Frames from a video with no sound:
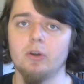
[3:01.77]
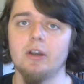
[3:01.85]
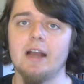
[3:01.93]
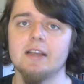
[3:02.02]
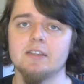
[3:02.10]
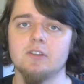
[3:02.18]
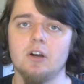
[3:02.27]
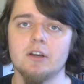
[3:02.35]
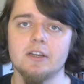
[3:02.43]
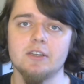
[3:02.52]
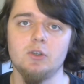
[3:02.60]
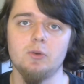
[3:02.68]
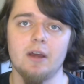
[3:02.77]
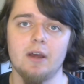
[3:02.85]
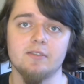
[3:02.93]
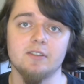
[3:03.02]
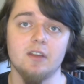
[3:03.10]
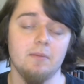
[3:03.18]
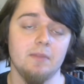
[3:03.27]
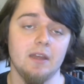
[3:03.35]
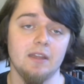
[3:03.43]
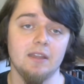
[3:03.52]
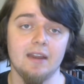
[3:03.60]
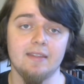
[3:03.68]
as long as you have some,
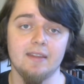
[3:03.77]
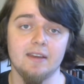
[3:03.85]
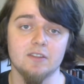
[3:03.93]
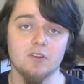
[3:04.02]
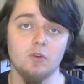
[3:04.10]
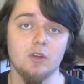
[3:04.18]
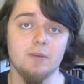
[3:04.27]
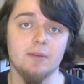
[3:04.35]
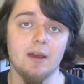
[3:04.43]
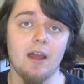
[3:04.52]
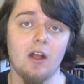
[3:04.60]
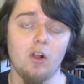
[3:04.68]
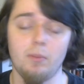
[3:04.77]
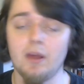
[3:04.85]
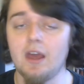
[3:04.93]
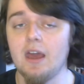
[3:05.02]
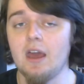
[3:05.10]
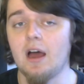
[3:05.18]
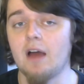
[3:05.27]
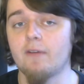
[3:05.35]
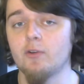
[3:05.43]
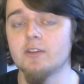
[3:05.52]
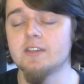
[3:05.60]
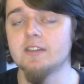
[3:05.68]
then I think it's going to be a help.
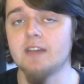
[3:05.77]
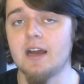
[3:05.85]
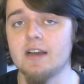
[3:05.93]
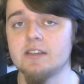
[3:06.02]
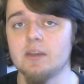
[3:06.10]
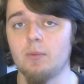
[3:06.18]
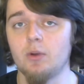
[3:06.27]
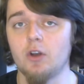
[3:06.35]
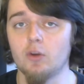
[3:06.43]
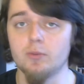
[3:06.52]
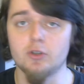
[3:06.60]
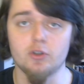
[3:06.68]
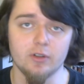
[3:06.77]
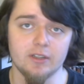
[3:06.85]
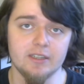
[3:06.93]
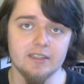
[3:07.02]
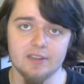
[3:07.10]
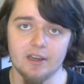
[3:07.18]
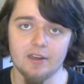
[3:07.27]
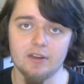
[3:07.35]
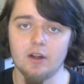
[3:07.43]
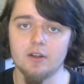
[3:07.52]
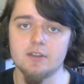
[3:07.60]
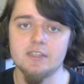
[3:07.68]
For instance, I somewhat arbitrarily decided
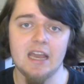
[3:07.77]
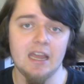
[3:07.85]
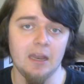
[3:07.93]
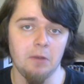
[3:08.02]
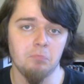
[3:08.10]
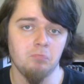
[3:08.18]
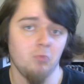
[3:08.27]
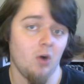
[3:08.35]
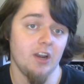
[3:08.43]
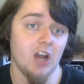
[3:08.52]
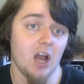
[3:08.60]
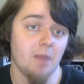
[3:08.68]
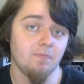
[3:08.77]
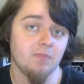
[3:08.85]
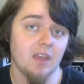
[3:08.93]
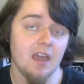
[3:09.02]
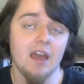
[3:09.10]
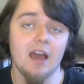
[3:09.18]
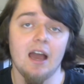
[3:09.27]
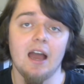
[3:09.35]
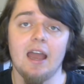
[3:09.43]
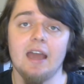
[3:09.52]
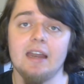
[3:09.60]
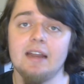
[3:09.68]
on 10. Why not?
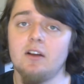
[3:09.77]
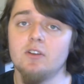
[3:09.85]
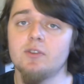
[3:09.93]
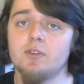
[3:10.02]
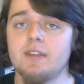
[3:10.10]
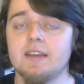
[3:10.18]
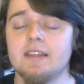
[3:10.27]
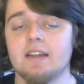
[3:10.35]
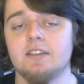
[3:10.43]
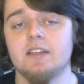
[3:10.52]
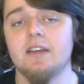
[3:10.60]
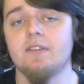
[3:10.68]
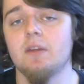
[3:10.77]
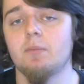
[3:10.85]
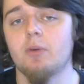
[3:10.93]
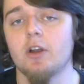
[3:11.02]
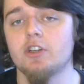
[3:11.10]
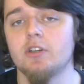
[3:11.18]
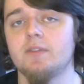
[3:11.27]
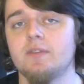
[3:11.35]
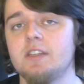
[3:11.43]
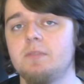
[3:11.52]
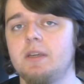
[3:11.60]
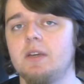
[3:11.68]
And I also think that to give the impression of
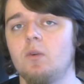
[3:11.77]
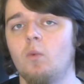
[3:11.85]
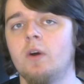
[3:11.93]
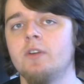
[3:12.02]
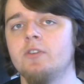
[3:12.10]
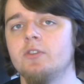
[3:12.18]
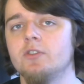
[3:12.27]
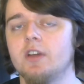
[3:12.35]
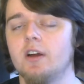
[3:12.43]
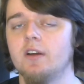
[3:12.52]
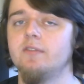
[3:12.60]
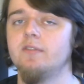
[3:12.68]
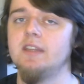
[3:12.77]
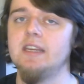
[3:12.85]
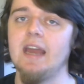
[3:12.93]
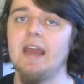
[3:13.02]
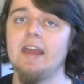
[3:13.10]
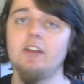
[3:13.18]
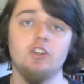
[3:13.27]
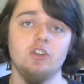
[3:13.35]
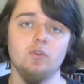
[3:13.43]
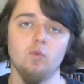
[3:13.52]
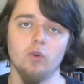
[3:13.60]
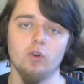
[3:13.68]
these being wonders of the
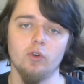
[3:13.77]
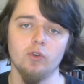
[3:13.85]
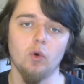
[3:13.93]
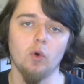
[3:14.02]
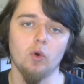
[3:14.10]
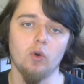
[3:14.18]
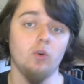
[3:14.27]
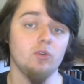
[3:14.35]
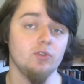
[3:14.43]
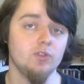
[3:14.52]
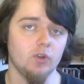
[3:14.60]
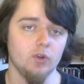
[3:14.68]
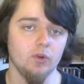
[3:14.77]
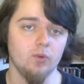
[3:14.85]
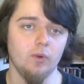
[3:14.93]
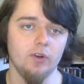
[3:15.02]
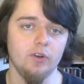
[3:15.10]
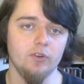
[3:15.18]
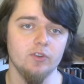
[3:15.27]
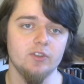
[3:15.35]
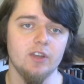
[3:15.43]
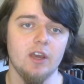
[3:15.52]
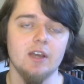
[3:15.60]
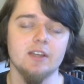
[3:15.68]
ancient world, or older
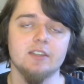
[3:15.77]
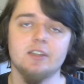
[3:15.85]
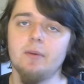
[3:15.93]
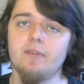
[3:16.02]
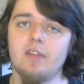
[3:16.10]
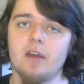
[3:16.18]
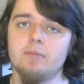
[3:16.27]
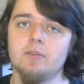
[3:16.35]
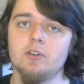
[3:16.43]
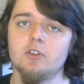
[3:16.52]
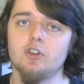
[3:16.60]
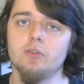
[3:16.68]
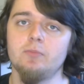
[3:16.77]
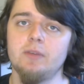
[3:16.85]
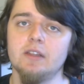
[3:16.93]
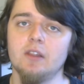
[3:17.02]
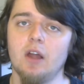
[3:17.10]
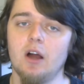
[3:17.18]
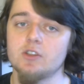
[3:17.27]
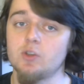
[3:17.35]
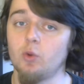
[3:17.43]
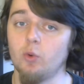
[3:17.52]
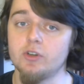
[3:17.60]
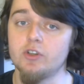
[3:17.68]
wonders, some of them should be
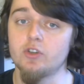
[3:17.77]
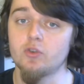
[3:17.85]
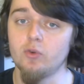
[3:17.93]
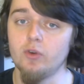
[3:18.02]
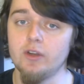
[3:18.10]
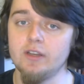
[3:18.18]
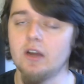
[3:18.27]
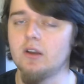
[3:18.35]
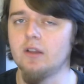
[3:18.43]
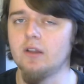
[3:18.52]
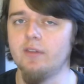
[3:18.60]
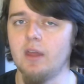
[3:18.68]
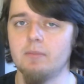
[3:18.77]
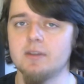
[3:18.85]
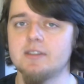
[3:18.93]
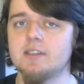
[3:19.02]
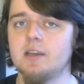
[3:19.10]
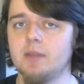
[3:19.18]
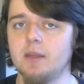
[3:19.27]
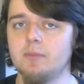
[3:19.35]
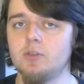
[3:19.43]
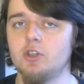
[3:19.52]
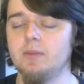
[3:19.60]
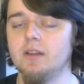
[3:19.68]
lost or destroyed. Not all of them, but some of them
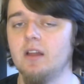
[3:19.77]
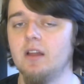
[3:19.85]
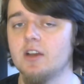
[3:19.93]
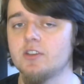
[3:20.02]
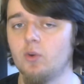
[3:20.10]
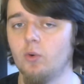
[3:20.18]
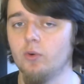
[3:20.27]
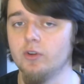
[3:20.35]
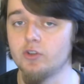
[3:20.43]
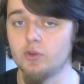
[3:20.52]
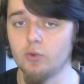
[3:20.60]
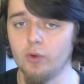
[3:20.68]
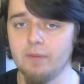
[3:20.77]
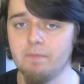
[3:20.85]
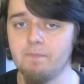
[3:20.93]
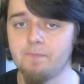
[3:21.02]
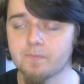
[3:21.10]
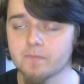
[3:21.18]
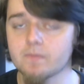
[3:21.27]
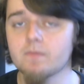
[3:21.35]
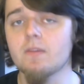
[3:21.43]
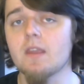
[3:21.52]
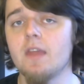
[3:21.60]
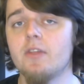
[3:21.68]
should be lost or destroyed.
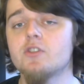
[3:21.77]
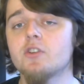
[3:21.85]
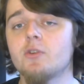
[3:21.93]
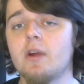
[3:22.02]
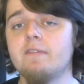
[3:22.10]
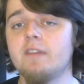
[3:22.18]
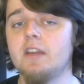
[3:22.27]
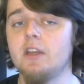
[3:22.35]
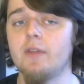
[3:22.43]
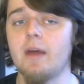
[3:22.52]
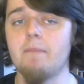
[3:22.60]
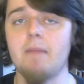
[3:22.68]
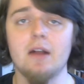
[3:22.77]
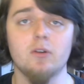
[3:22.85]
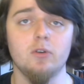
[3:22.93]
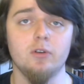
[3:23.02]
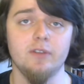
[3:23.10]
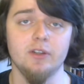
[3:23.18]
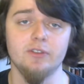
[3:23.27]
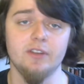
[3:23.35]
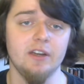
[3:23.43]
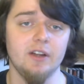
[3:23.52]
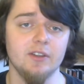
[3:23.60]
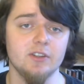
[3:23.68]
There's a great video that Matt Colville
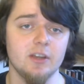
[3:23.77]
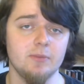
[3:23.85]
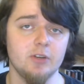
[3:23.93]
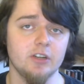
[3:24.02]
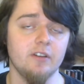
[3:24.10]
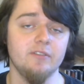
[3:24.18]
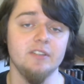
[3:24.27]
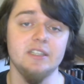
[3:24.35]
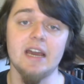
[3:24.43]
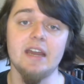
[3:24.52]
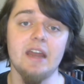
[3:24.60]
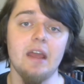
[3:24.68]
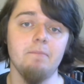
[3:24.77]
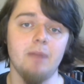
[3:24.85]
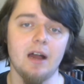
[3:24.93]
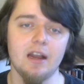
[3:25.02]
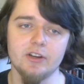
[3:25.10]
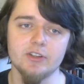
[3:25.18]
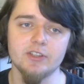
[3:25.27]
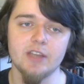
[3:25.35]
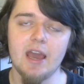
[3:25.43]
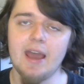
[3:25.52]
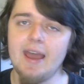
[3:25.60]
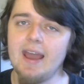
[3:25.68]
did on the subject of dead empires,
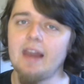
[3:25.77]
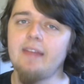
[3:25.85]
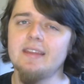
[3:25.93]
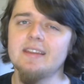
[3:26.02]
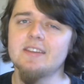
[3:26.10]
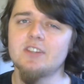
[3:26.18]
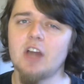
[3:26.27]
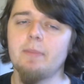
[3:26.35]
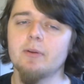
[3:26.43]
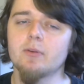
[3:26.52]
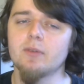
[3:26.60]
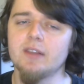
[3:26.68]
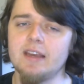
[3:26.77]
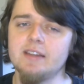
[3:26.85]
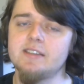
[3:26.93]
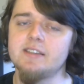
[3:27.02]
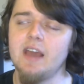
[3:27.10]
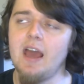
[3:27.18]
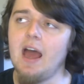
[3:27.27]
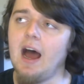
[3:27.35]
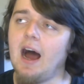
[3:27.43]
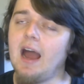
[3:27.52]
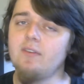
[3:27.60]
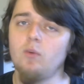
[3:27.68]
and I think this topic relates.
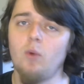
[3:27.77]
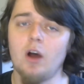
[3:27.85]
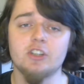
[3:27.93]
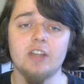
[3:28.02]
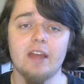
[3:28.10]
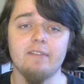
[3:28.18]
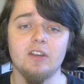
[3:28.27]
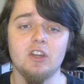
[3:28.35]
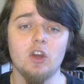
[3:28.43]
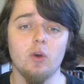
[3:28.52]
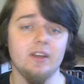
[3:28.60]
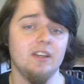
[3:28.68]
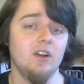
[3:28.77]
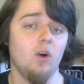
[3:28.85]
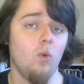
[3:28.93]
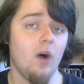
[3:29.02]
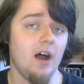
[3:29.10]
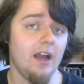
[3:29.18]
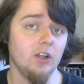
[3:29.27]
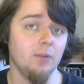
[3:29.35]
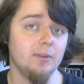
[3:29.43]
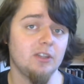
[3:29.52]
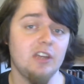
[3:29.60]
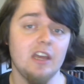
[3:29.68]
I haven't watched that video in a while,
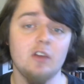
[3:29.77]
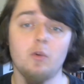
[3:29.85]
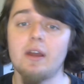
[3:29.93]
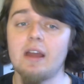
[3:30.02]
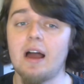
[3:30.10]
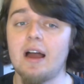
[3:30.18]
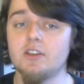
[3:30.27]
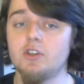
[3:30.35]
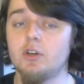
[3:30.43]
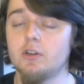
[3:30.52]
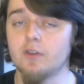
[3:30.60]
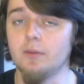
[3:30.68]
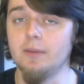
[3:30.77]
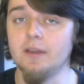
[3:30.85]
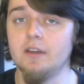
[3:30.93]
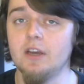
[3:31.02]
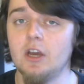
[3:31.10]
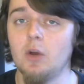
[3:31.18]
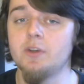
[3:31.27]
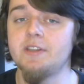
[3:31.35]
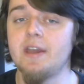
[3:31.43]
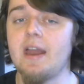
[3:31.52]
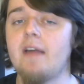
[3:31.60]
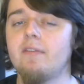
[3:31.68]
but the takeaway I took from it was
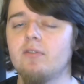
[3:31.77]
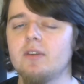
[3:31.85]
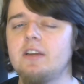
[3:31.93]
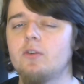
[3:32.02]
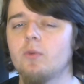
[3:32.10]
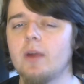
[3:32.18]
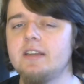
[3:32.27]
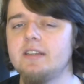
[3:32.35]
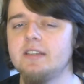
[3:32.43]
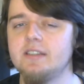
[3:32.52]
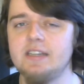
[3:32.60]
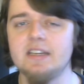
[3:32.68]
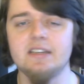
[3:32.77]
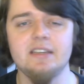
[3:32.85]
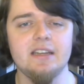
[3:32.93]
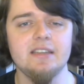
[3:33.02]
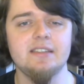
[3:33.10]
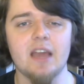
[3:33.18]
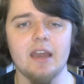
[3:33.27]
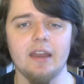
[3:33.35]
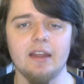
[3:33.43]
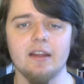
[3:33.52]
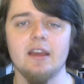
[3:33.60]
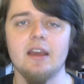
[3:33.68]
that every great D&D
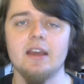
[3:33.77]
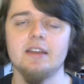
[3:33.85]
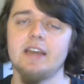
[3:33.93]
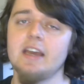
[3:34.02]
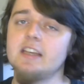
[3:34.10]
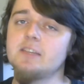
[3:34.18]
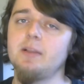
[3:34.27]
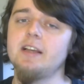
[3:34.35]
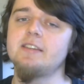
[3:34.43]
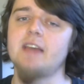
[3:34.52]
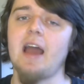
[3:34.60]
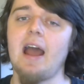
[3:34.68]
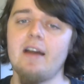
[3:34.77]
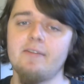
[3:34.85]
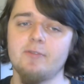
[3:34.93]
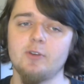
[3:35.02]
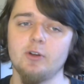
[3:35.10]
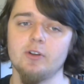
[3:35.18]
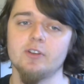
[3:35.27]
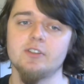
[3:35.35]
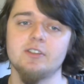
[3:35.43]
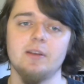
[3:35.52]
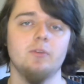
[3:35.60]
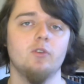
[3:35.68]
setting takes place after
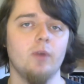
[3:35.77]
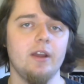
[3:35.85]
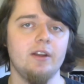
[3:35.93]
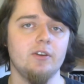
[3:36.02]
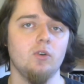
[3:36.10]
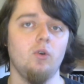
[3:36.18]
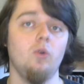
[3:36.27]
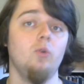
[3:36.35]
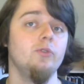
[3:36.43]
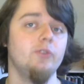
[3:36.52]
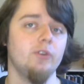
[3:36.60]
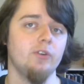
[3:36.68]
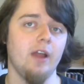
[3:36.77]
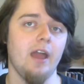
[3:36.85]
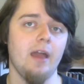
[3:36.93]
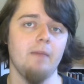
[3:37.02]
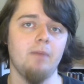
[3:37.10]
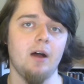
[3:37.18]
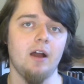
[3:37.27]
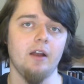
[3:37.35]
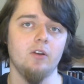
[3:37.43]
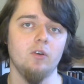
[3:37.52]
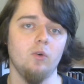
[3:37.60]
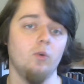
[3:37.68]
some greater older
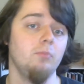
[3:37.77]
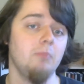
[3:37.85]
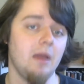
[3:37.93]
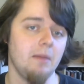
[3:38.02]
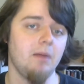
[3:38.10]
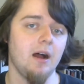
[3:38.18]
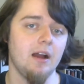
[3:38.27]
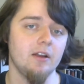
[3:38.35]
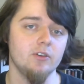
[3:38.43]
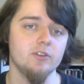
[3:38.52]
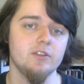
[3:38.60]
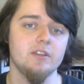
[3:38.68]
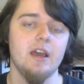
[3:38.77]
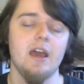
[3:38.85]
empire or empires,